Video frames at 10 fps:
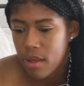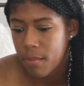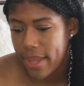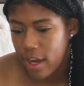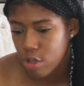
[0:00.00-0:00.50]

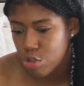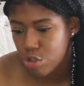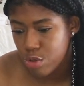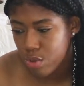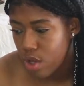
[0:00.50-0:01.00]
compared
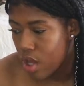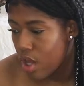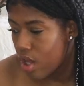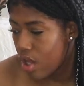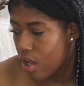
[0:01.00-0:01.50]
to
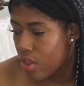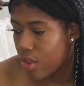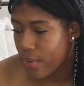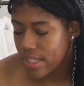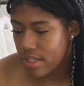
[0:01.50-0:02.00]

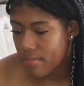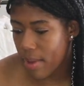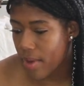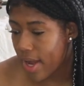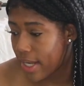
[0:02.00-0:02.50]
the rest of
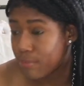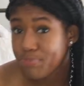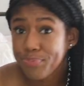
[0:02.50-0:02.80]
my body.